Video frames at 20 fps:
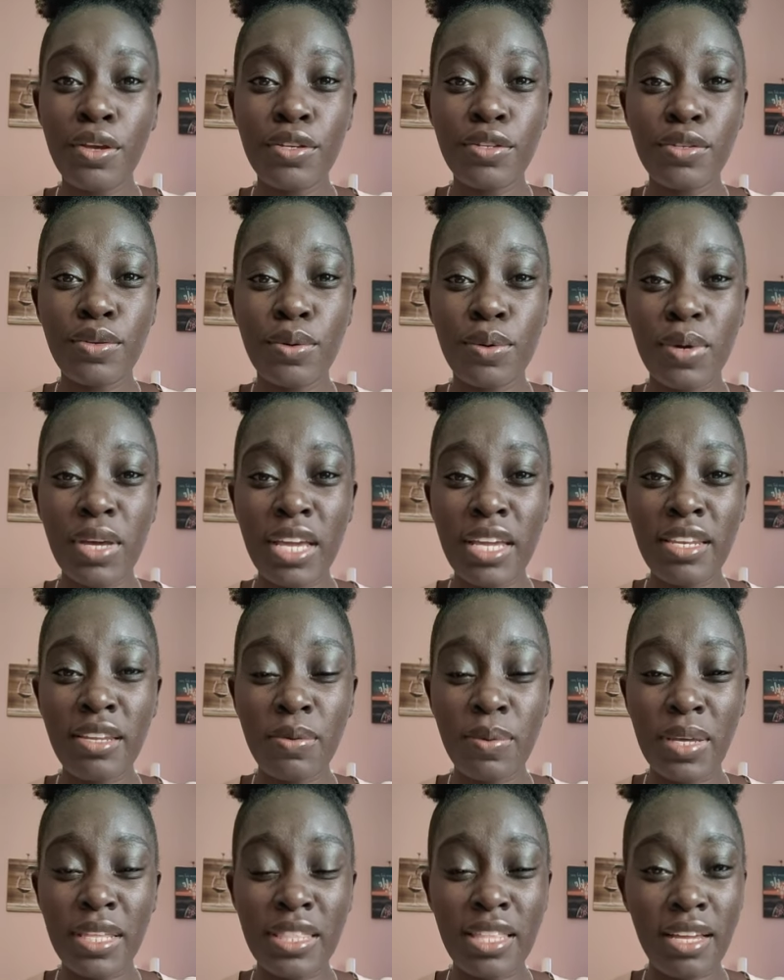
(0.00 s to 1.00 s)
So,
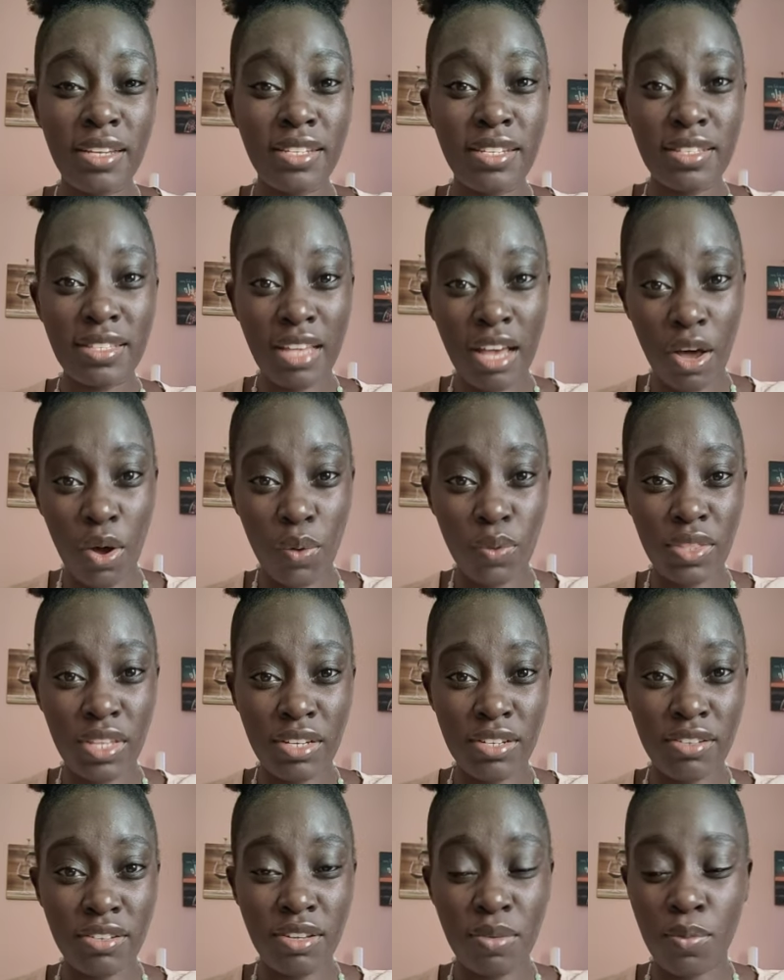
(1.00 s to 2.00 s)
anyway, that is how
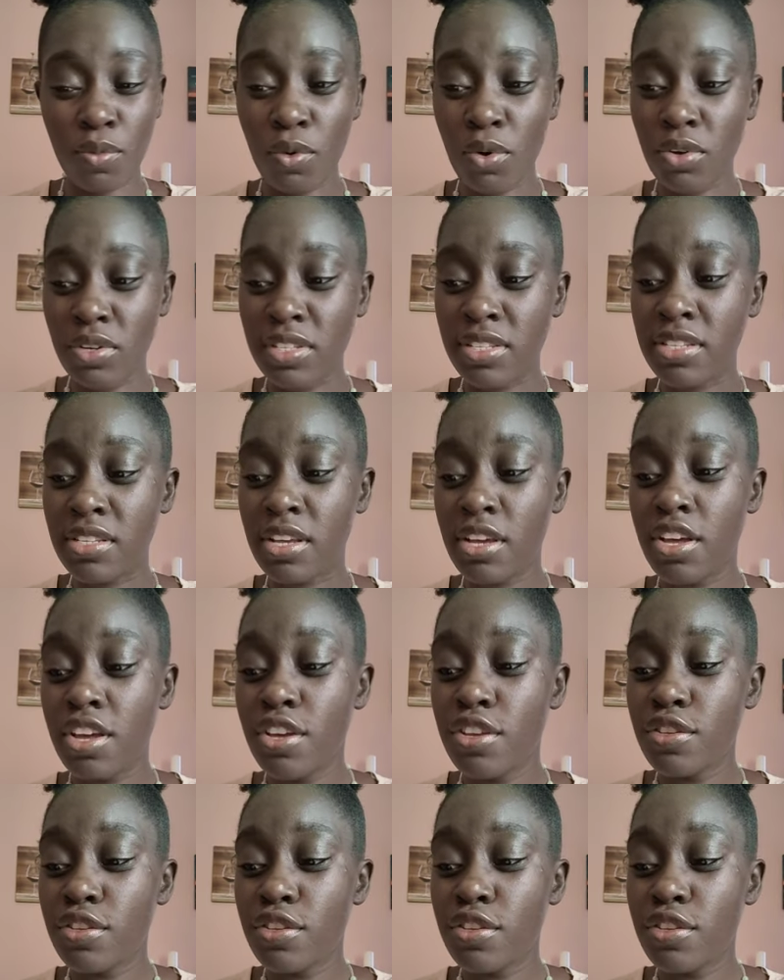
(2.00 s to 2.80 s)
the dream was.